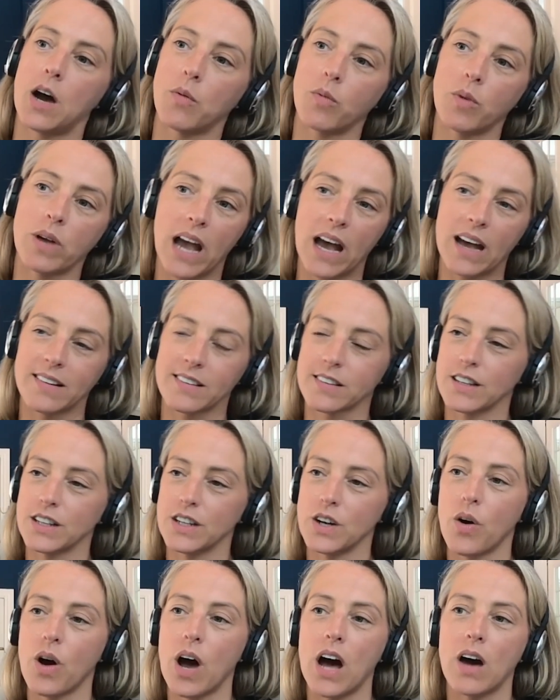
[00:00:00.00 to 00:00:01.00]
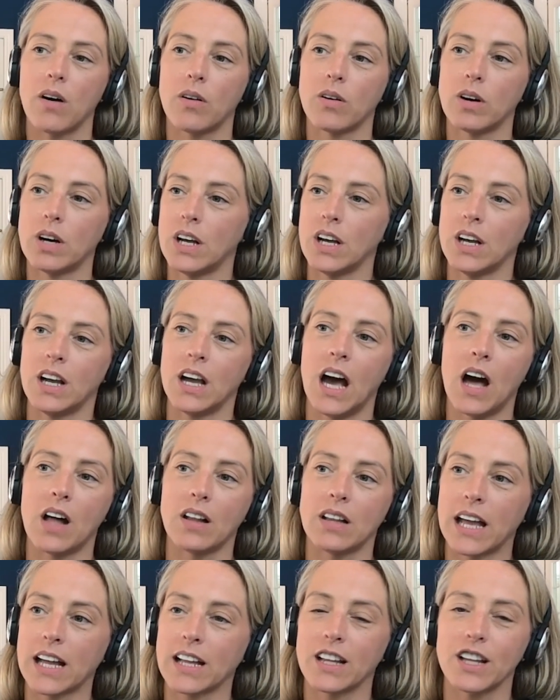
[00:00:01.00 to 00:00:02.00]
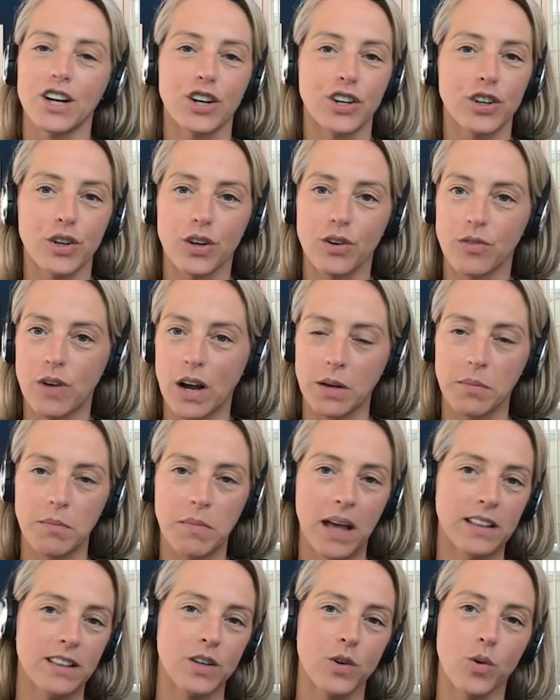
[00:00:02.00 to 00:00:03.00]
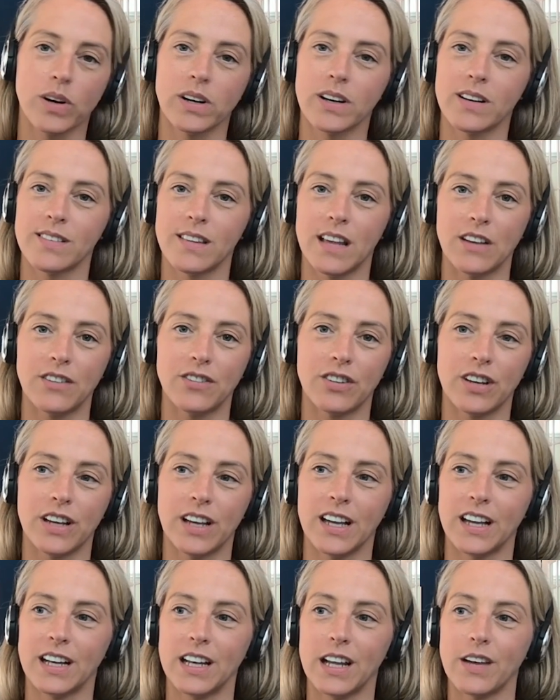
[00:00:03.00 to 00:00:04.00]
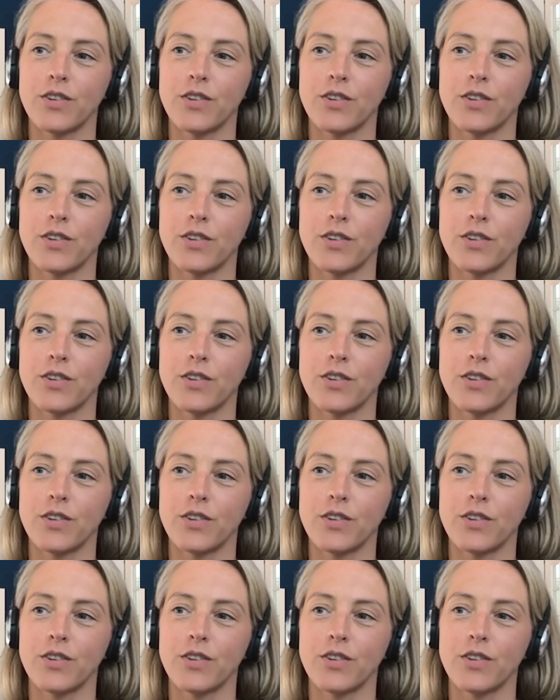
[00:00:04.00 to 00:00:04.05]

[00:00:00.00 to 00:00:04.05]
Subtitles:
We ask, how likely are you to recommend the organization?